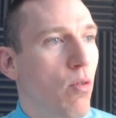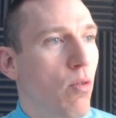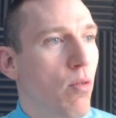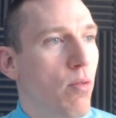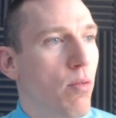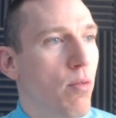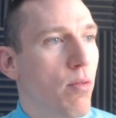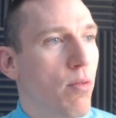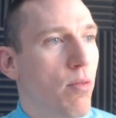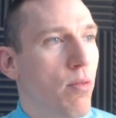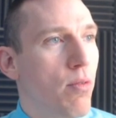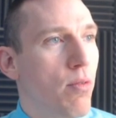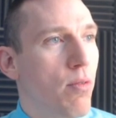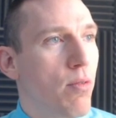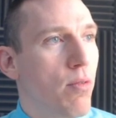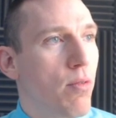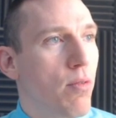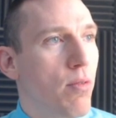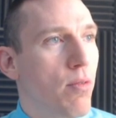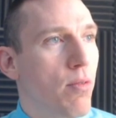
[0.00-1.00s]

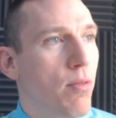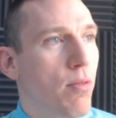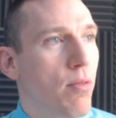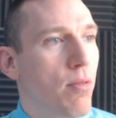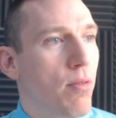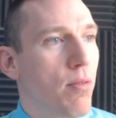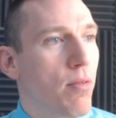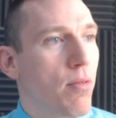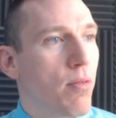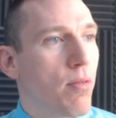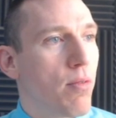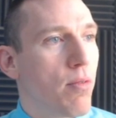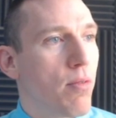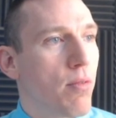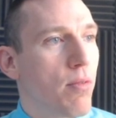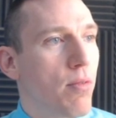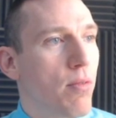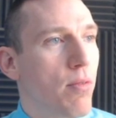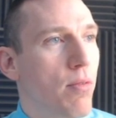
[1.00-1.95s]
No one is speaking in this clip.